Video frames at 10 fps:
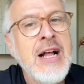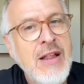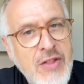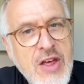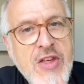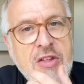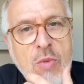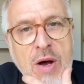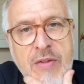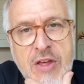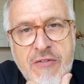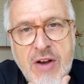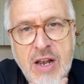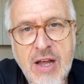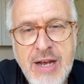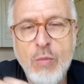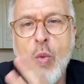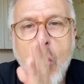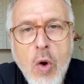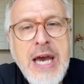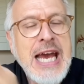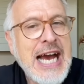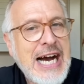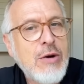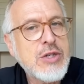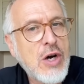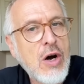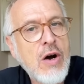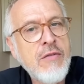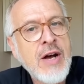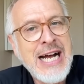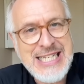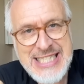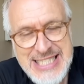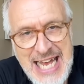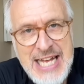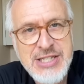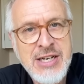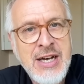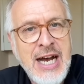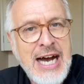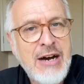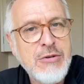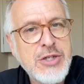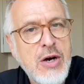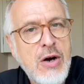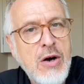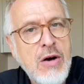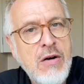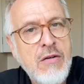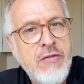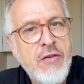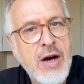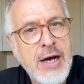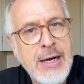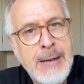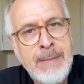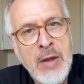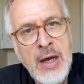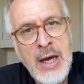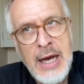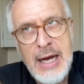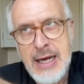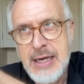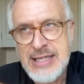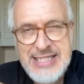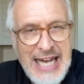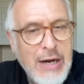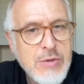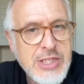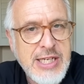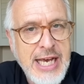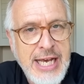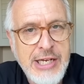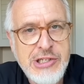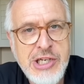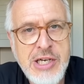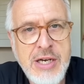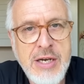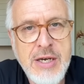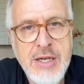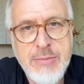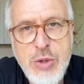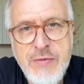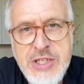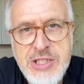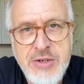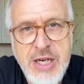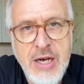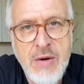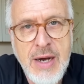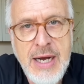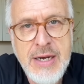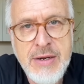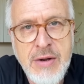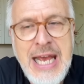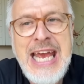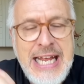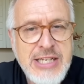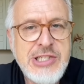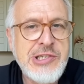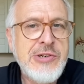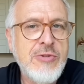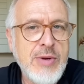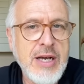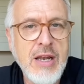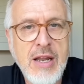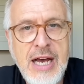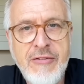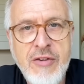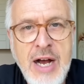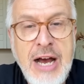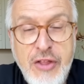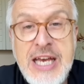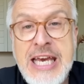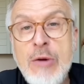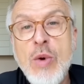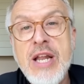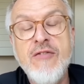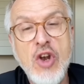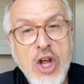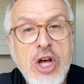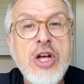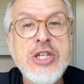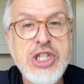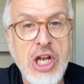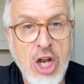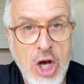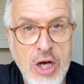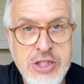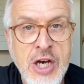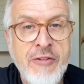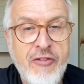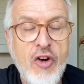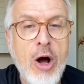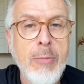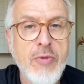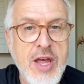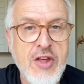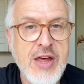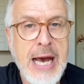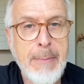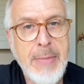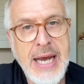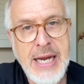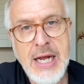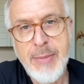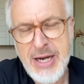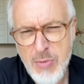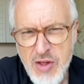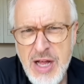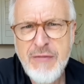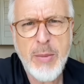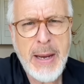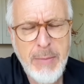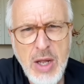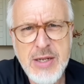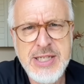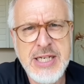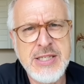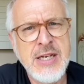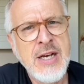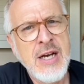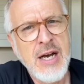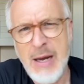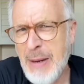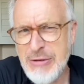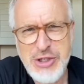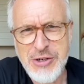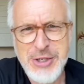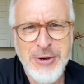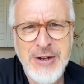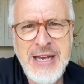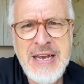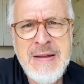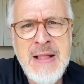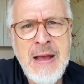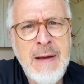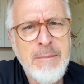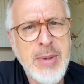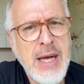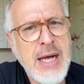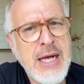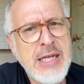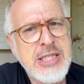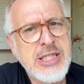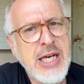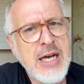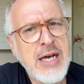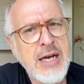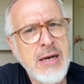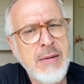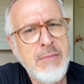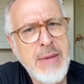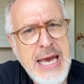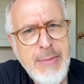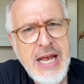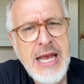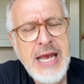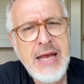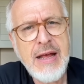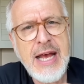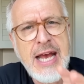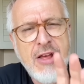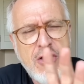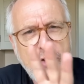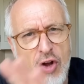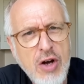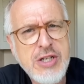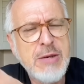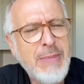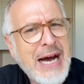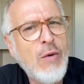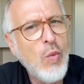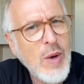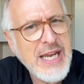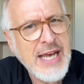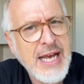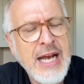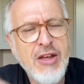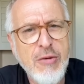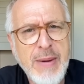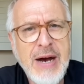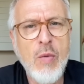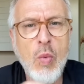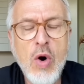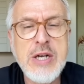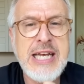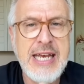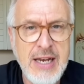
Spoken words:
This is what this felt like, walking out of a set, out of a soundstage in a movie studio and into real life. I think he will have learned a lot from this campaign about himself, about politics, about Josh Hawley, but maybe it's not about winning, it's about what he